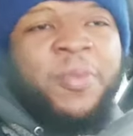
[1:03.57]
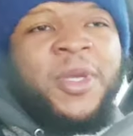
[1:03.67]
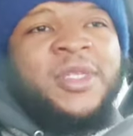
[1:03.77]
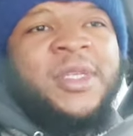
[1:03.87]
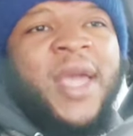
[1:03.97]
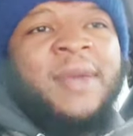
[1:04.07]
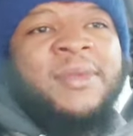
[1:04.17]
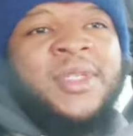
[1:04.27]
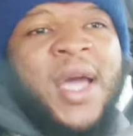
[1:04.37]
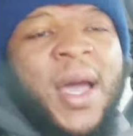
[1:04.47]
pissing games
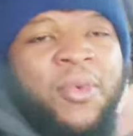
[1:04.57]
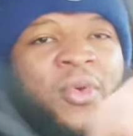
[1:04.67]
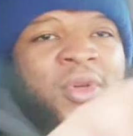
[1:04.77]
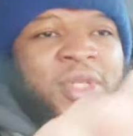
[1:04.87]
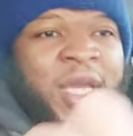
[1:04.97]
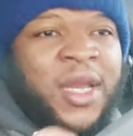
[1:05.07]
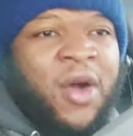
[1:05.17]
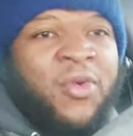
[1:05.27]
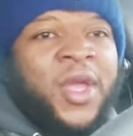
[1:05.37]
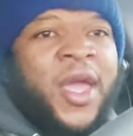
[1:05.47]
than Tom Gores. He
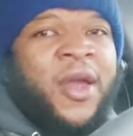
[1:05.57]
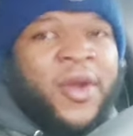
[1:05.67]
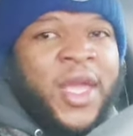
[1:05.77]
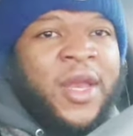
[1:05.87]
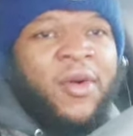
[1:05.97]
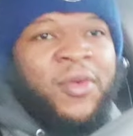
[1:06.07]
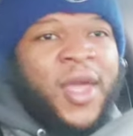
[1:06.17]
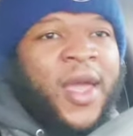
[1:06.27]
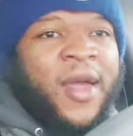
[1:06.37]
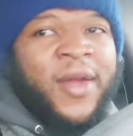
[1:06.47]
don't care. He don't
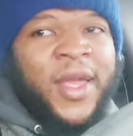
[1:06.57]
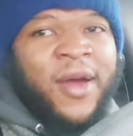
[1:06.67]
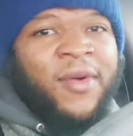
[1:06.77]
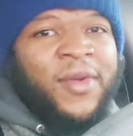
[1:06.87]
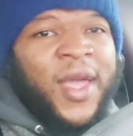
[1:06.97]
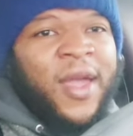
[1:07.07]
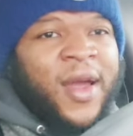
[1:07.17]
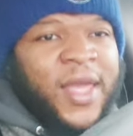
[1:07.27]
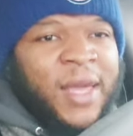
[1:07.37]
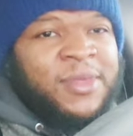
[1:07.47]
care. He don't care.
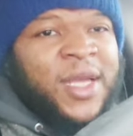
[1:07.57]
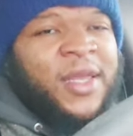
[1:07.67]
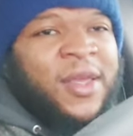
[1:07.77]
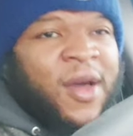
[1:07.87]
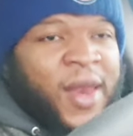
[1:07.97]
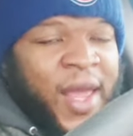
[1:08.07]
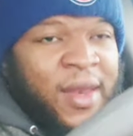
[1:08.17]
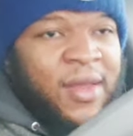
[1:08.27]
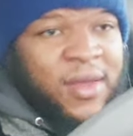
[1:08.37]
I keep telling y'all that.